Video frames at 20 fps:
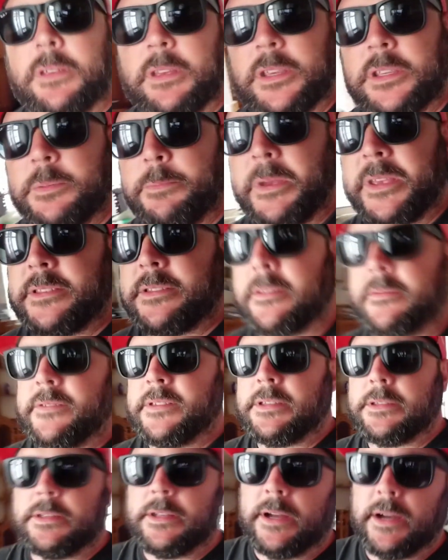expensive
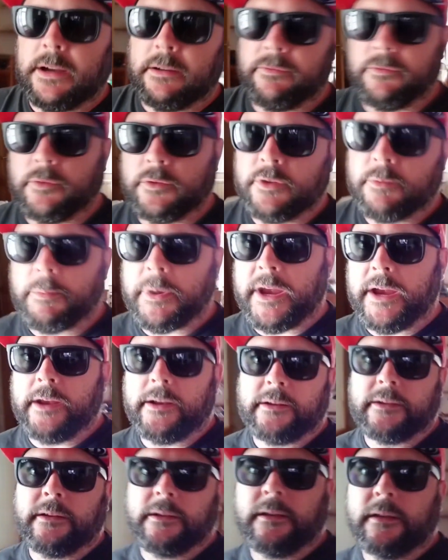stuff, when you're paying